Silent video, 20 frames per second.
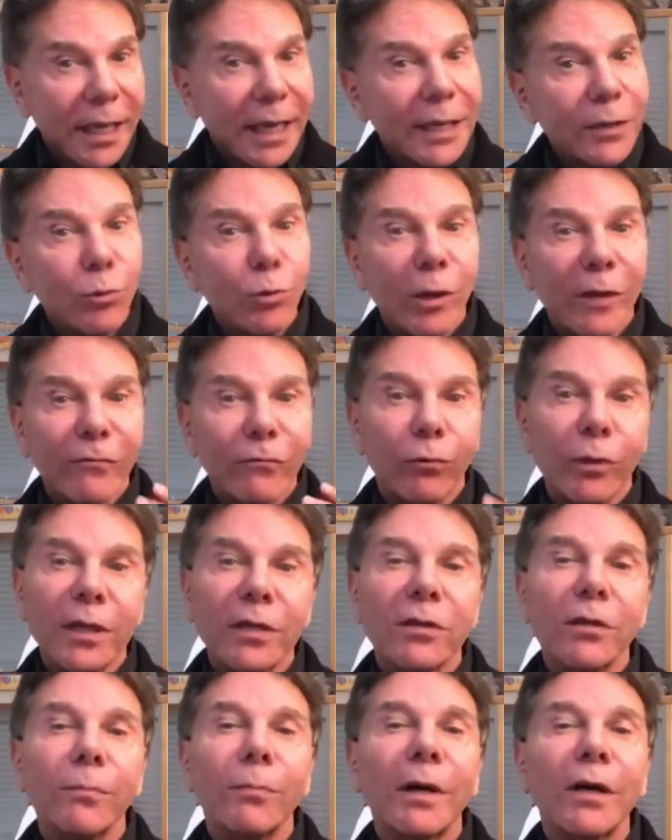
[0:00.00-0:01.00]
and who have
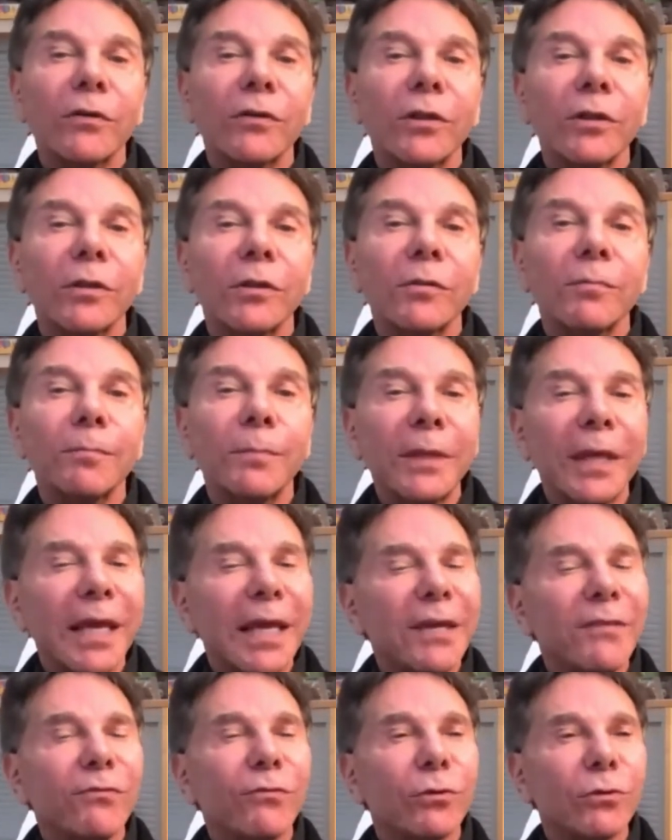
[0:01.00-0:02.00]
written about
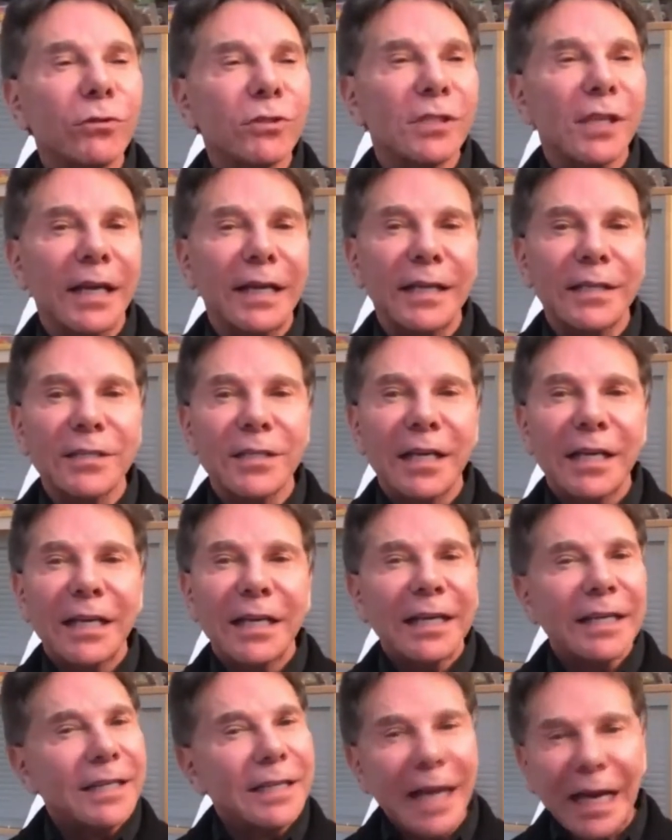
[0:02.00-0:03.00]
behavioral science
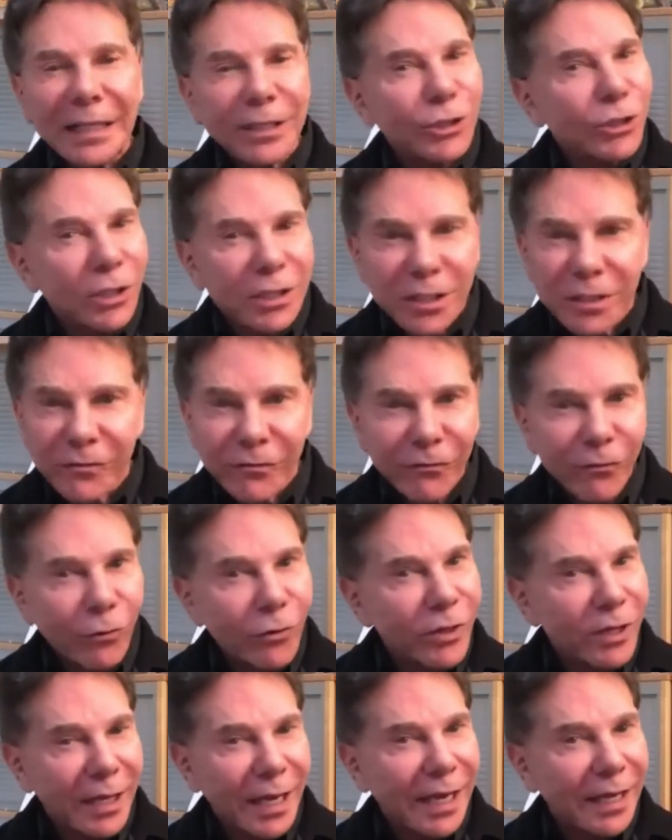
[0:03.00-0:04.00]
not just
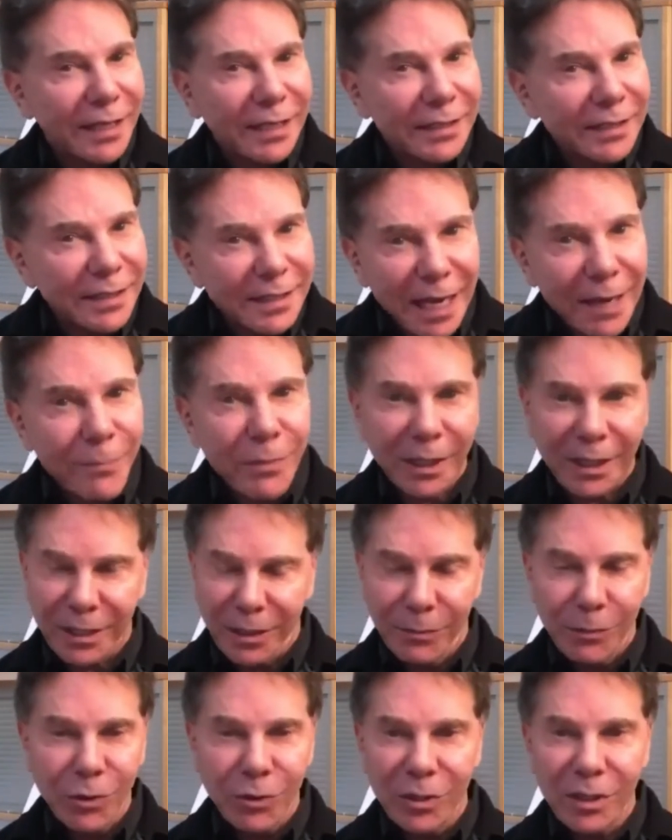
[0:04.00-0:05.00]
for the academic
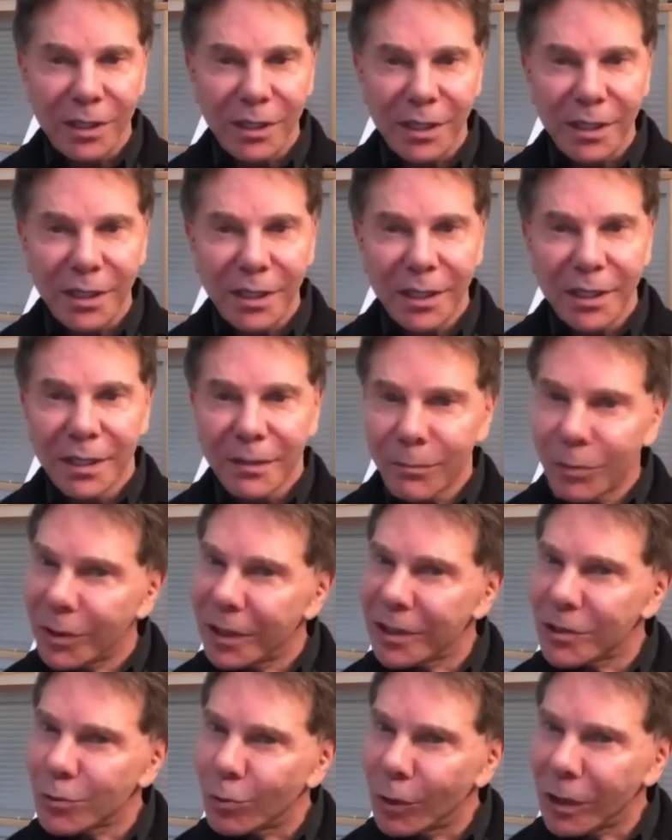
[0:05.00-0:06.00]
community,
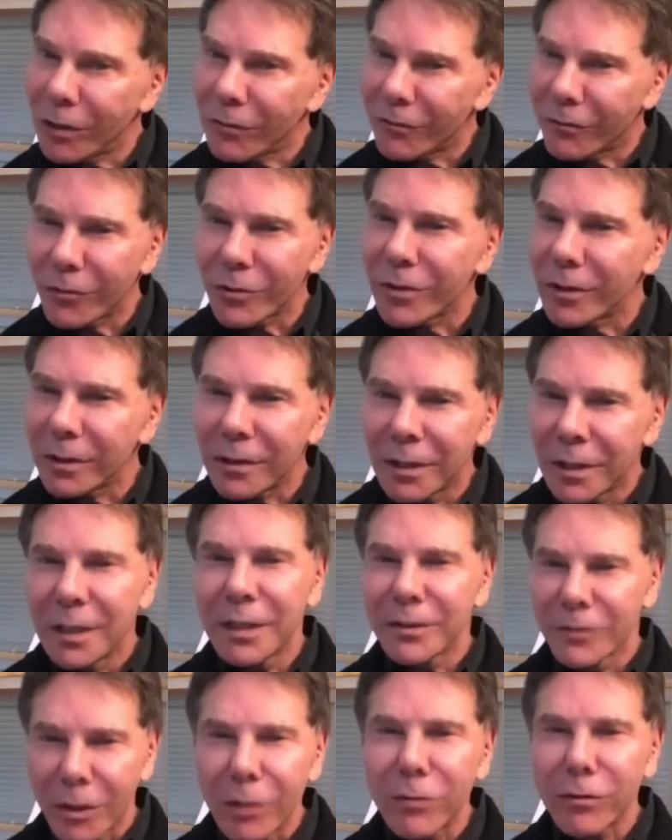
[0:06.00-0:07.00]
but as well for the
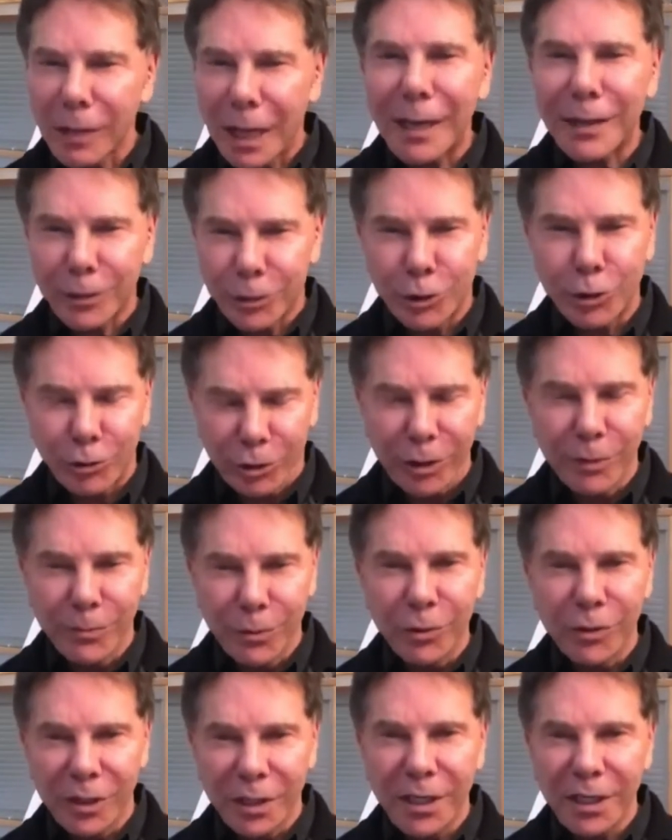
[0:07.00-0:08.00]
larger
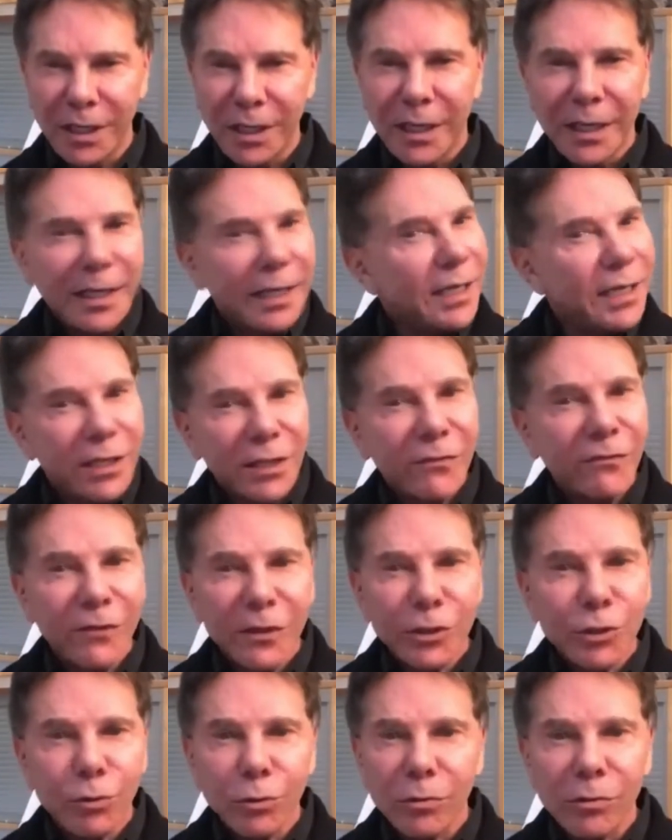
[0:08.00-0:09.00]
community.
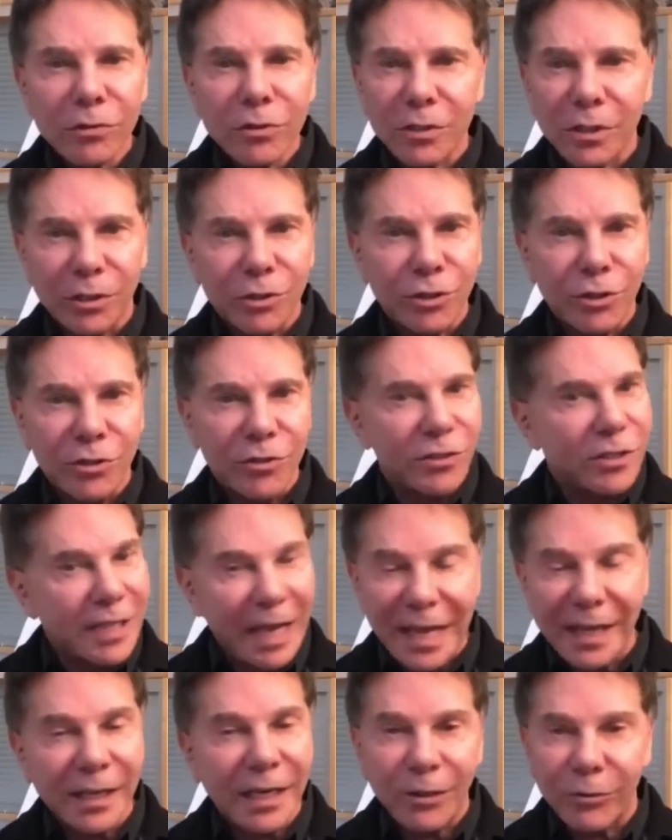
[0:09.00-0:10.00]
Individuals such as
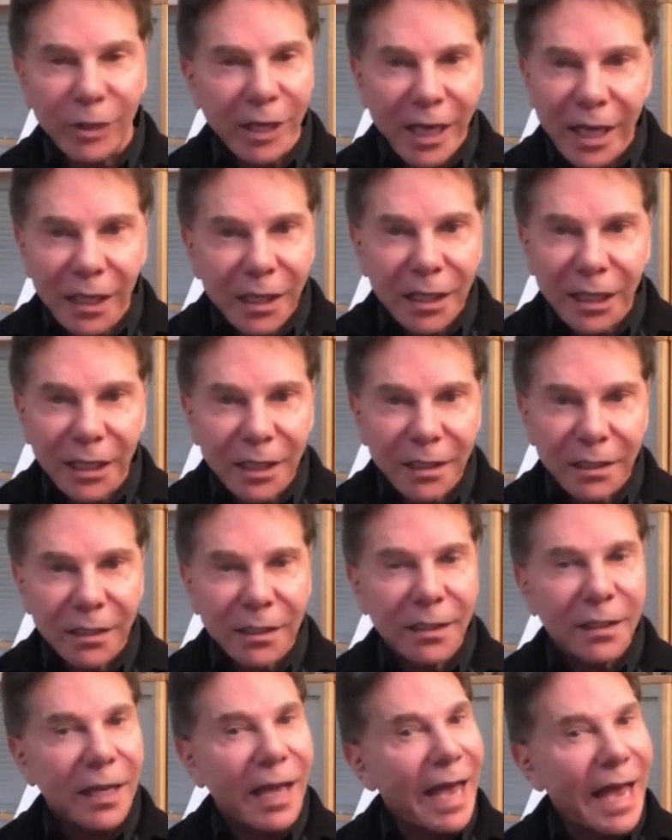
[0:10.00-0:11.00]
Dan Ariely,
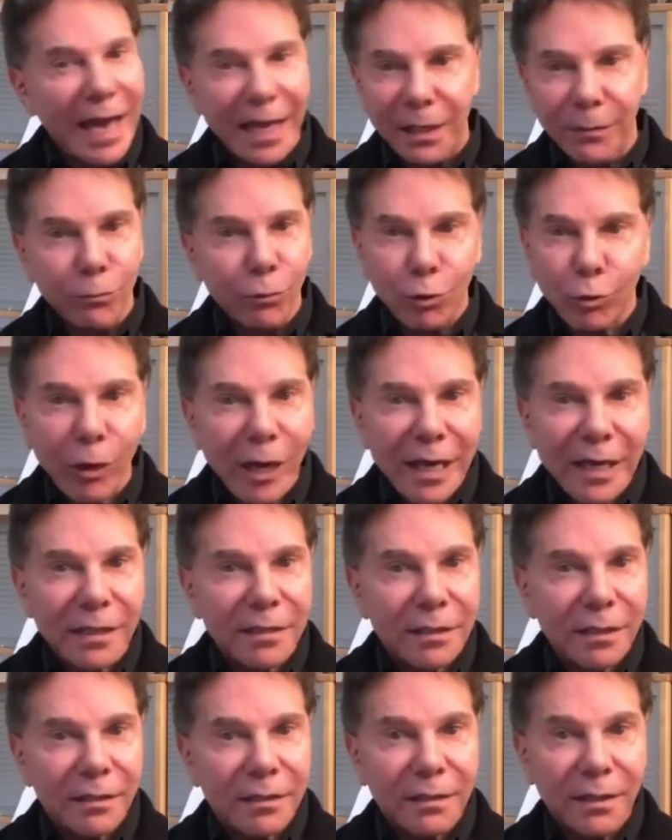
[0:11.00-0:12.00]
Adam
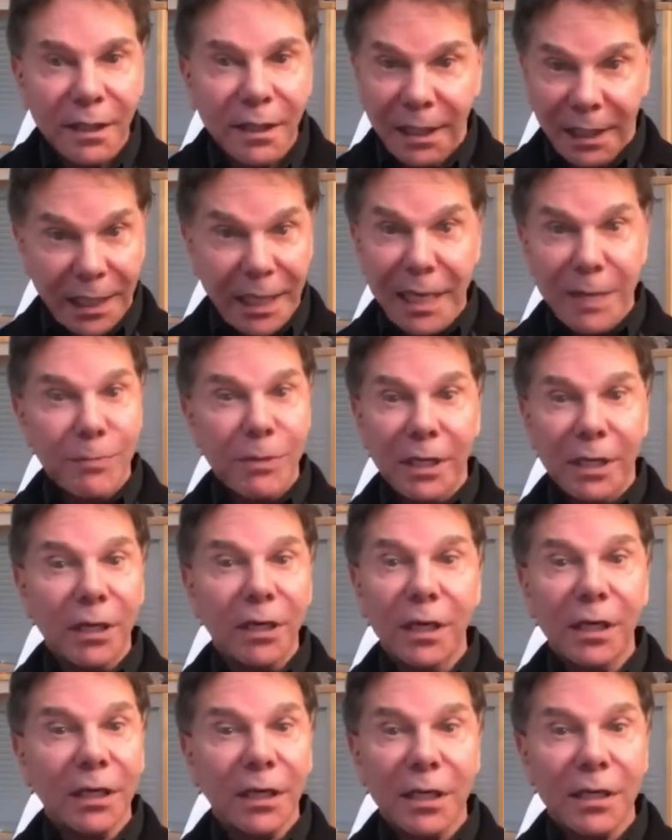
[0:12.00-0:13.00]
Grant, Amy
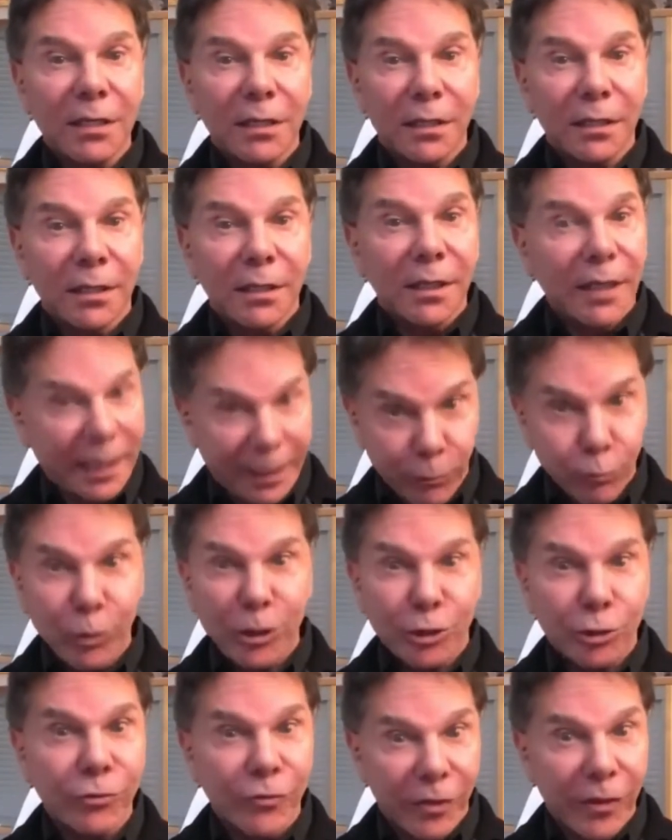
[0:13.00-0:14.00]
Cuddy, and
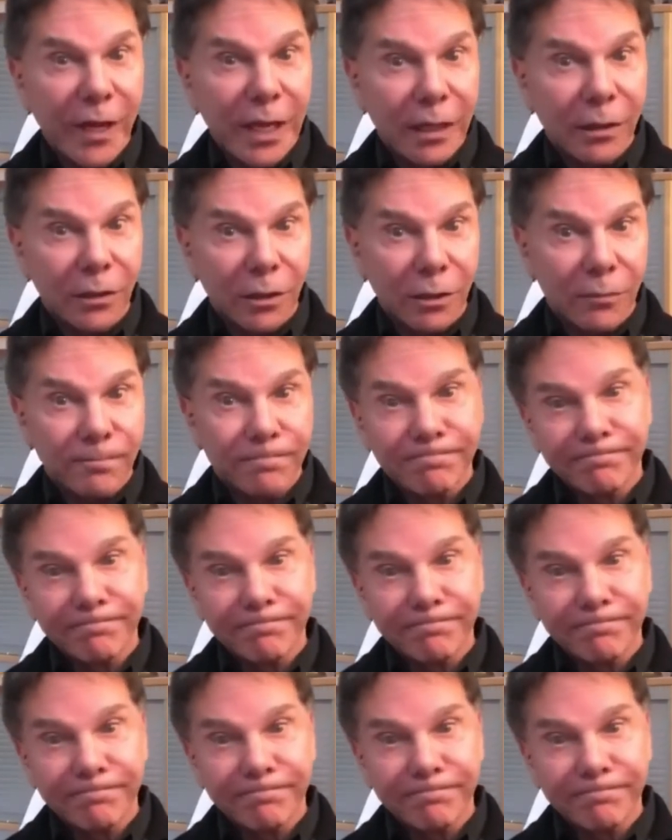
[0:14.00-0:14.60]
Richard Thaler.